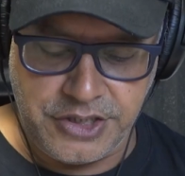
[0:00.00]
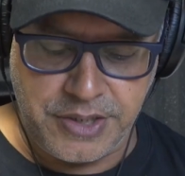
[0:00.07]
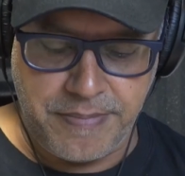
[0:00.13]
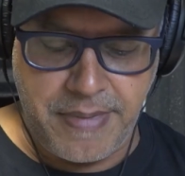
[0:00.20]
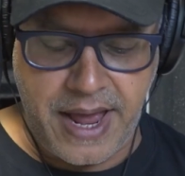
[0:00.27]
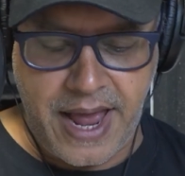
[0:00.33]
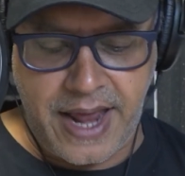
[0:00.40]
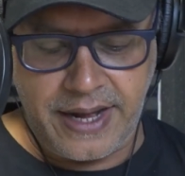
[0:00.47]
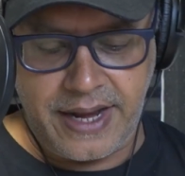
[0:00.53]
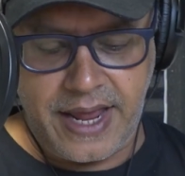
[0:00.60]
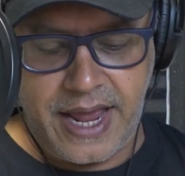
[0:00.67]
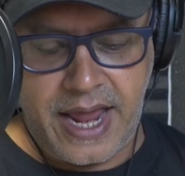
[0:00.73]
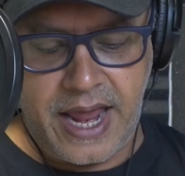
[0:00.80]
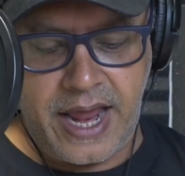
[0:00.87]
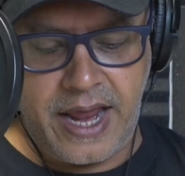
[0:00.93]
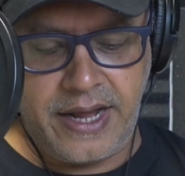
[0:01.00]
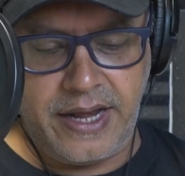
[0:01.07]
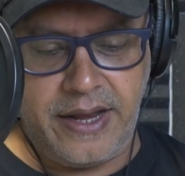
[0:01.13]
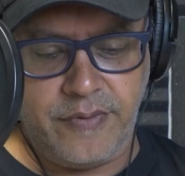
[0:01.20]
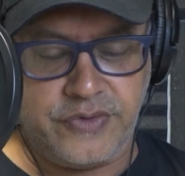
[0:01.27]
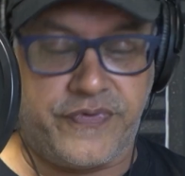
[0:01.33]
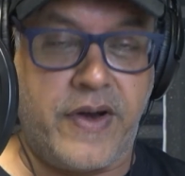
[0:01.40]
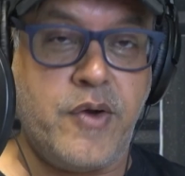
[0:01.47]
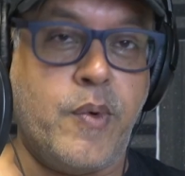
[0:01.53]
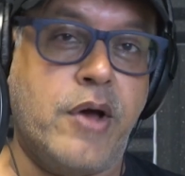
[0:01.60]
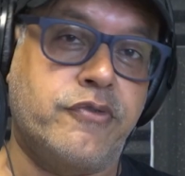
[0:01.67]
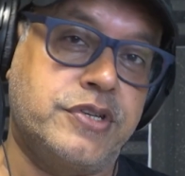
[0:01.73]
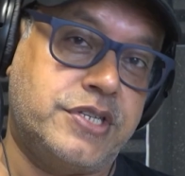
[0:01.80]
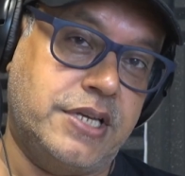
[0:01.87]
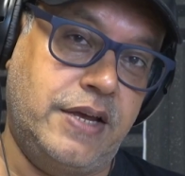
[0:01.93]
Mann, and it was very well
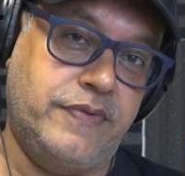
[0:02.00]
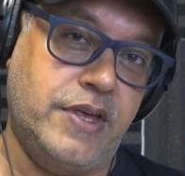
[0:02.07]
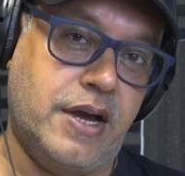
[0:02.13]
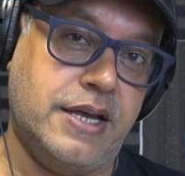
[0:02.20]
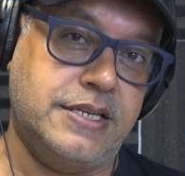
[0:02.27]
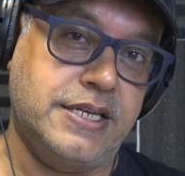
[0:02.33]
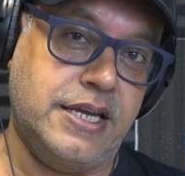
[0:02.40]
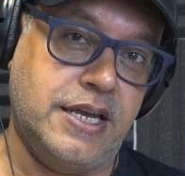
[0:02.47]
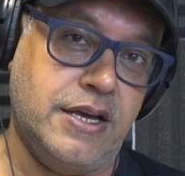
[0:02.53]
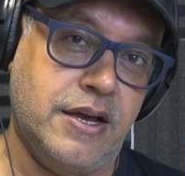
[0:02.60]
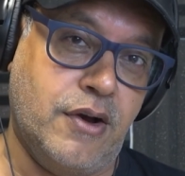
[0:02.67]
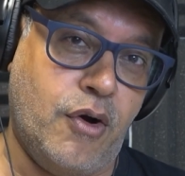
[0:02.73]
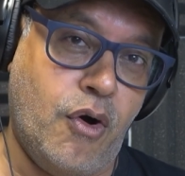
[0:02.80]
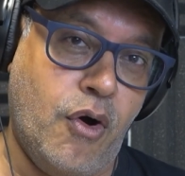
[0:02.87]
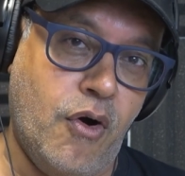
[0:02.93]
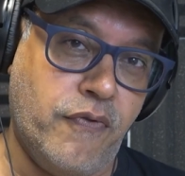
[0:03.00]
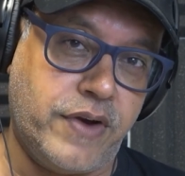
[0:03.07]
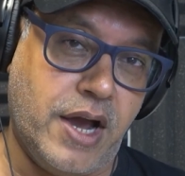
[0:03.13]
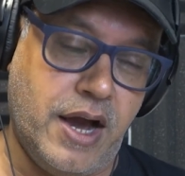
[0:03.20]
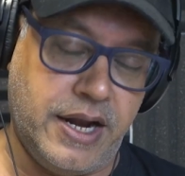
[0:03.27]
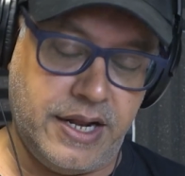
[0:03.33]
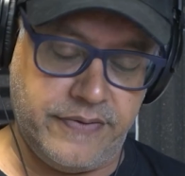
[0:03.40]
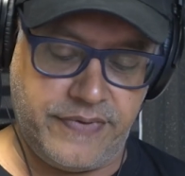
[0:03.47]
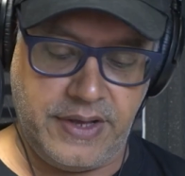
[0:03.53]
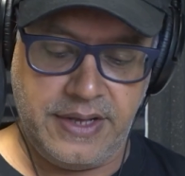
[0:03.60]
received, the idea of kind of